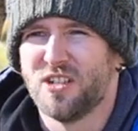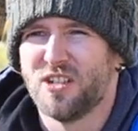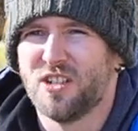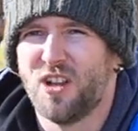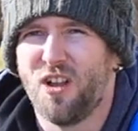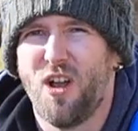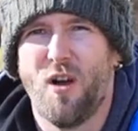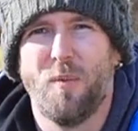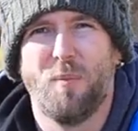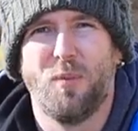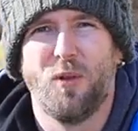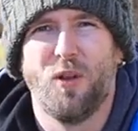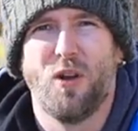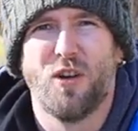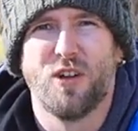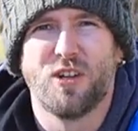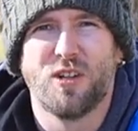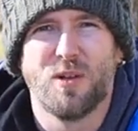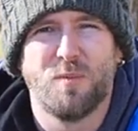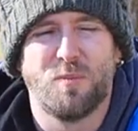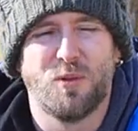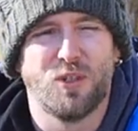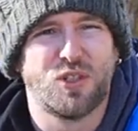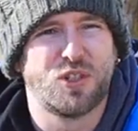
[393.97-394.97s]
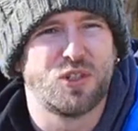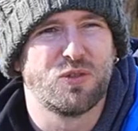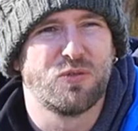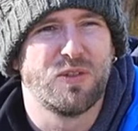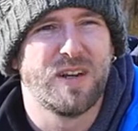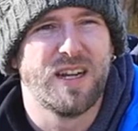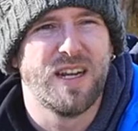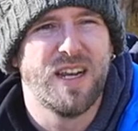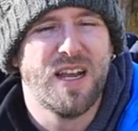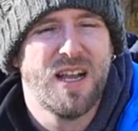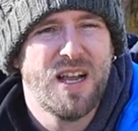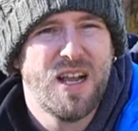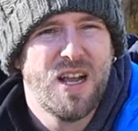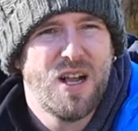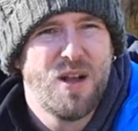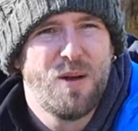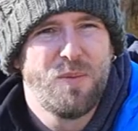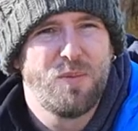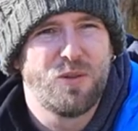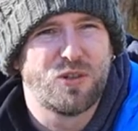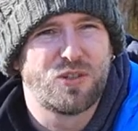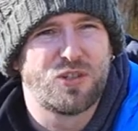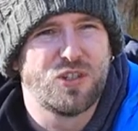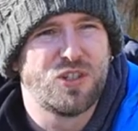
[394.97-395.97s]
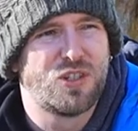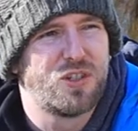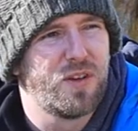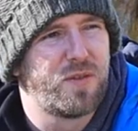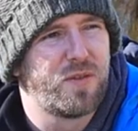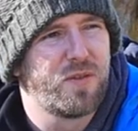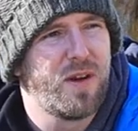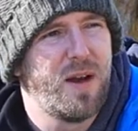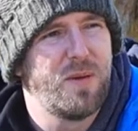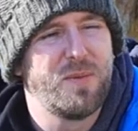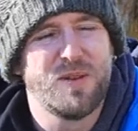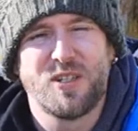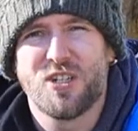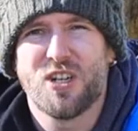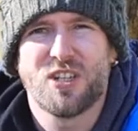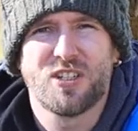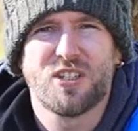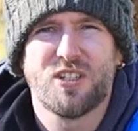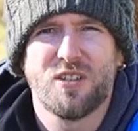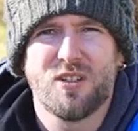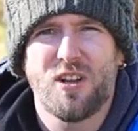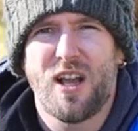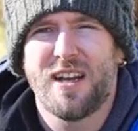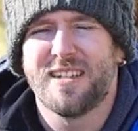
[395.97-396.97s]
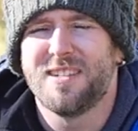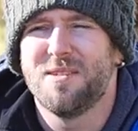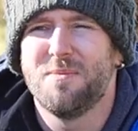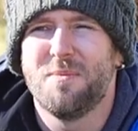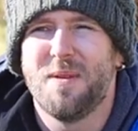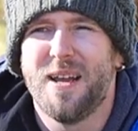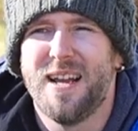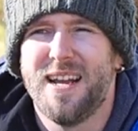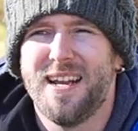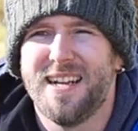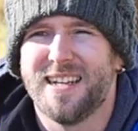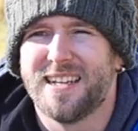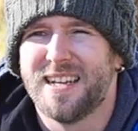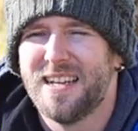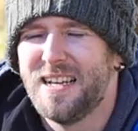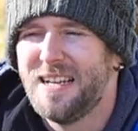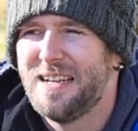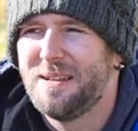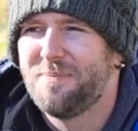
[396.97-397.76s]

There's a lot of blustery, blustery stuff around, which hasn't, hasn't made